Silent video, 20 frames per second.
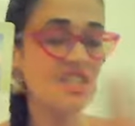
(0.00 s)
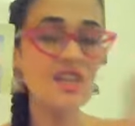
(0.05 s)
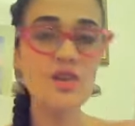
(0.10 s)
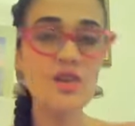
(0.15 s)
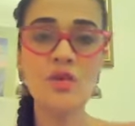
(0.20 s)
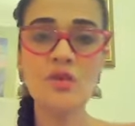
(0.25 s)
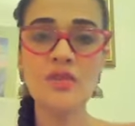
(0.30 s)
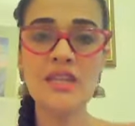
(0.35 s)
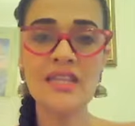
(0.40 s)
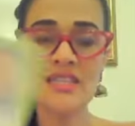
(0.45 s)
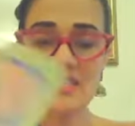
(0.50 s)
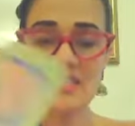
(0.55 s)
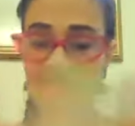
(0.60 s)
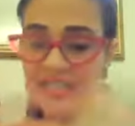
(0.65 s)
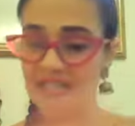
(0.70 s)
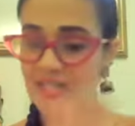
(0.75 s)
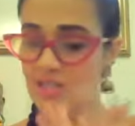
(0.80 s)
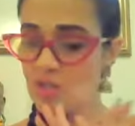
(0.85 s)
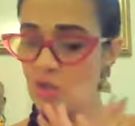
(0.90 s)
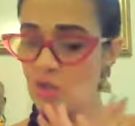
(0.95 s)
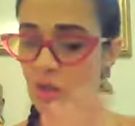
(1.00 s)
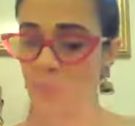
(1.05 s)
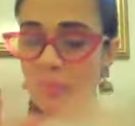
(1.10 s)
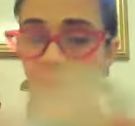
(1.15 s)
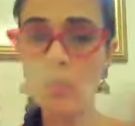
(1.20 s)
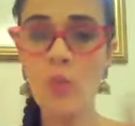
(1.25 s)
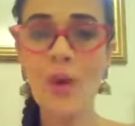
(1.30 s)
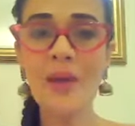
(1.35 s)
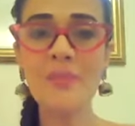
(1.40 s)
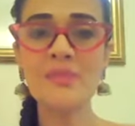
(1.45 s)
Zero. That slate is going to
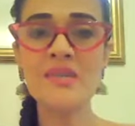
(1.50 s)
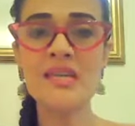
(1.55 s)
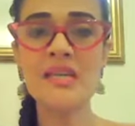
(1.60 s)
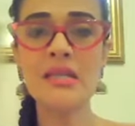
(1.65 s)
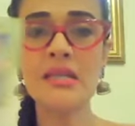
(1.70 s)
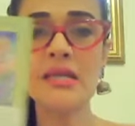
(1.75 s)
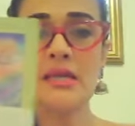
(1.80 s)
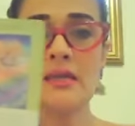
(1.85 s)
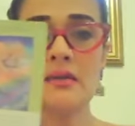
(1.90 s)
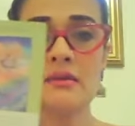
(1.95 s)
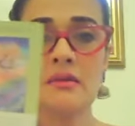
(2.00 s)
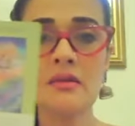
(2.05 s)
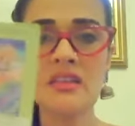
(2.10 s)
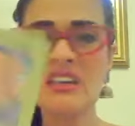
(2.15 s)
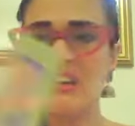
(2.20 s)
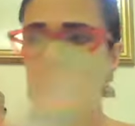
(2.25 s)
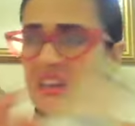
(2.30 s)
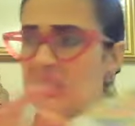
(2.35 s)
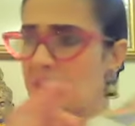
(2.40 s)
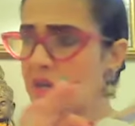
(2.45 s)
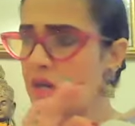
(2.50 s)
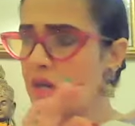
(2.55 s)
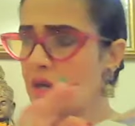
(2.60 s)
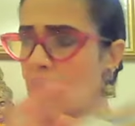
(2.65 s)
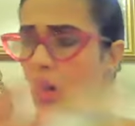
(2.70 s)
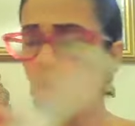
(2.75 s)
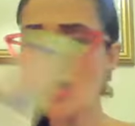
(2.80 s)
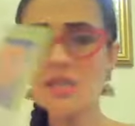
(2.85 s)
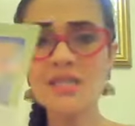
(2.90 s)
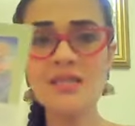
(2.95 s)
be wiped clean.
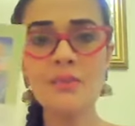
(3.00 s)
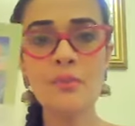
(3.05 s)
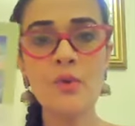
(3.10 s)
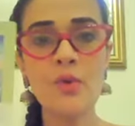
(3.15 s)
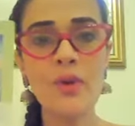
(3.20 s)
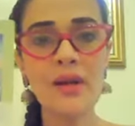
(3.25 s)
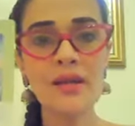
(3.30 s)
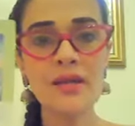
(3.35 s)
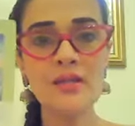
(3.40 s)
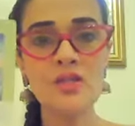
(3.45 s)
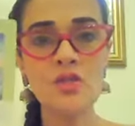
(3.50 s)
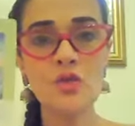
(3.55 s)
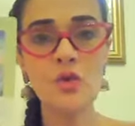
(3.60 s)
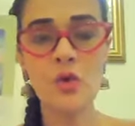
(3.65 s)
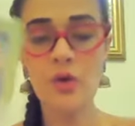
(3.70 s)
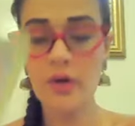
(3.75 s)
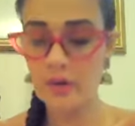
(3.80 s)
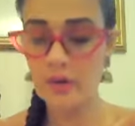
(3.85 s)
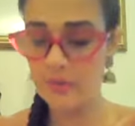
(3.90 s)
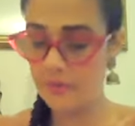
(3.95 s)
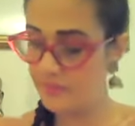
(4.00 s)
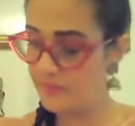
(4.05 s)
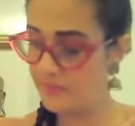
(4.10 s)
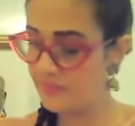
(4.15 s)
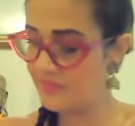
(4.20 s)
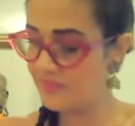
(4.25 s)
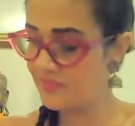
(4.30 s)
Awesome credit score.